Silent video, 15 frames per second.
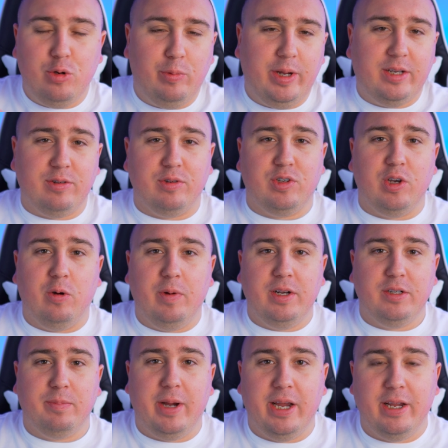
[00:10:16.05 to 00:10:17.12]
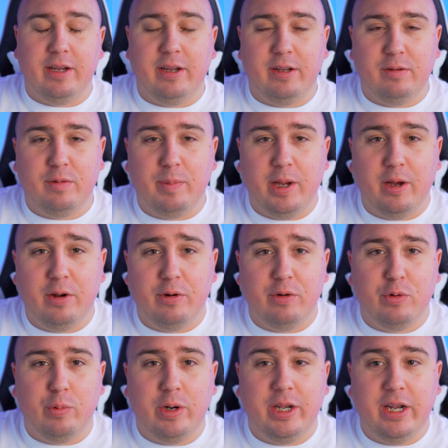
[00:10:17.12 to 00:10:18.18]
weeks or so into my
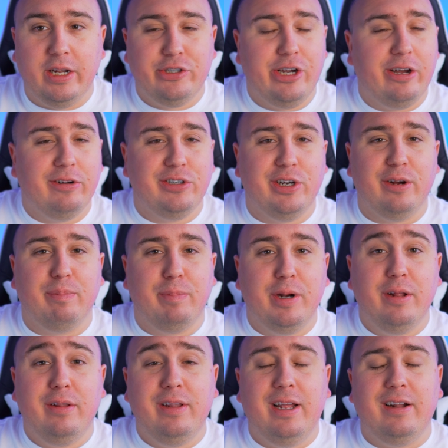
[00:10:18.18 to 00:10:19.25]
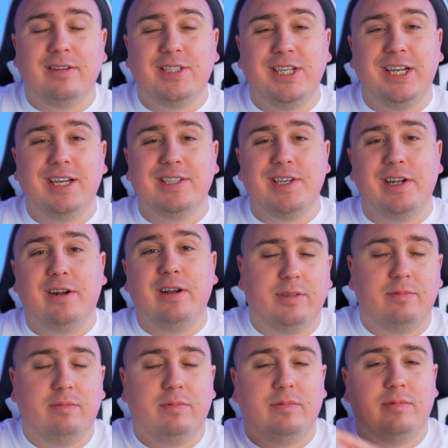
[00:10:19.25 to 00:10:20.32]
120-day challenge here. But other than that, I'll see you guys later.
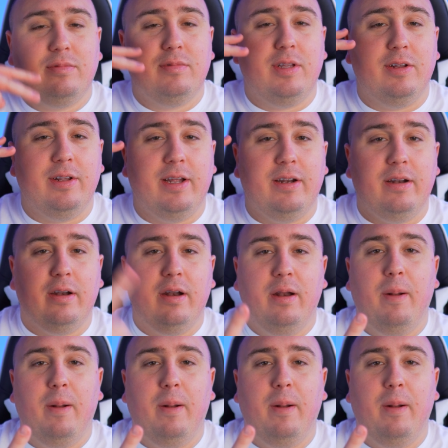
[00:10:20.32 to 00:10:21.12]
Till then,